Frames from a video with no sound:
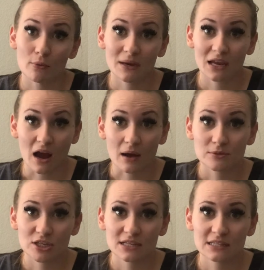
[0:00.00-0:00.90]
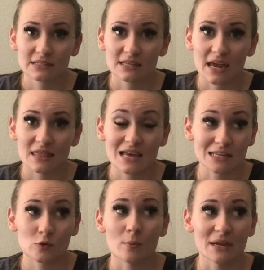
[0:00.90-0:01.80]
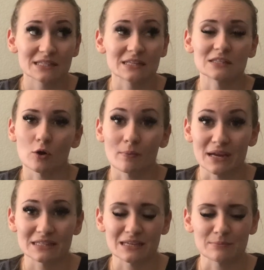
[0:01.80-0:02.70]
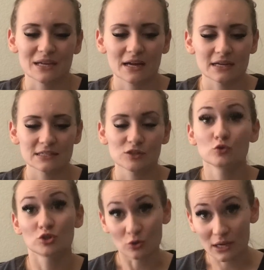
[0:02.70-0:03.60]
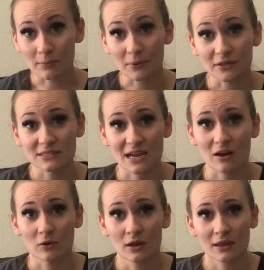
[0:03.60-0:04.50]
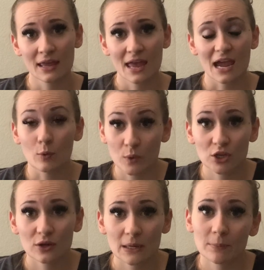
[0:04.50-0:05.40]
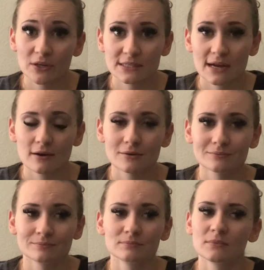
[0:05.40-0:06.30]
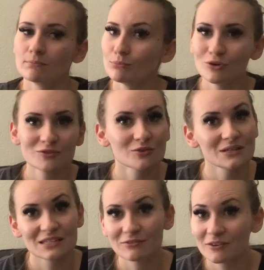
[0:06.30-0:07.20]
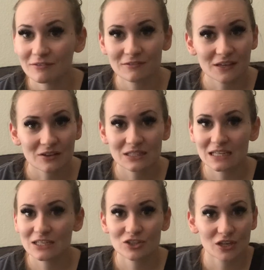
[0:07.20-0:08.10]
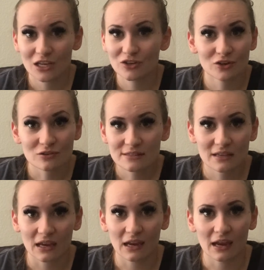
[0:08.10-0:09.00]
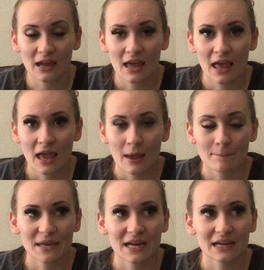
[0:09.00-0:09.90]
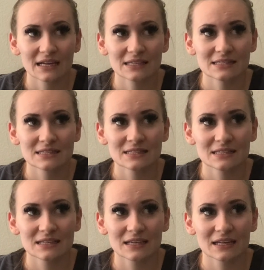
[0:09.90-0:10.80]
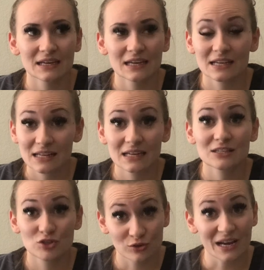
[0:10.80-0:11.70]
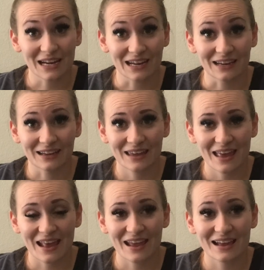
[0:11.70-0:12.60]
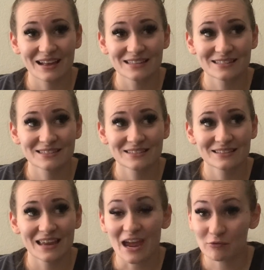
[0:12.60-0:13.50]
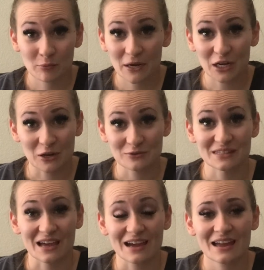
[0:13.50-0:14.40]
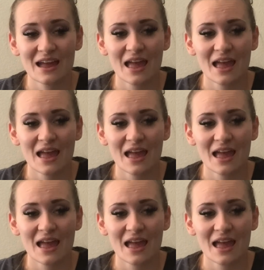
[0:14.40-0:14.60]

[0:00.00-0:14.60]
many options, and that's what makes it so amazing, because you do get burnt out. And when you get burnt out, move to a different field in nursing, because it is draining, and everybody knows that.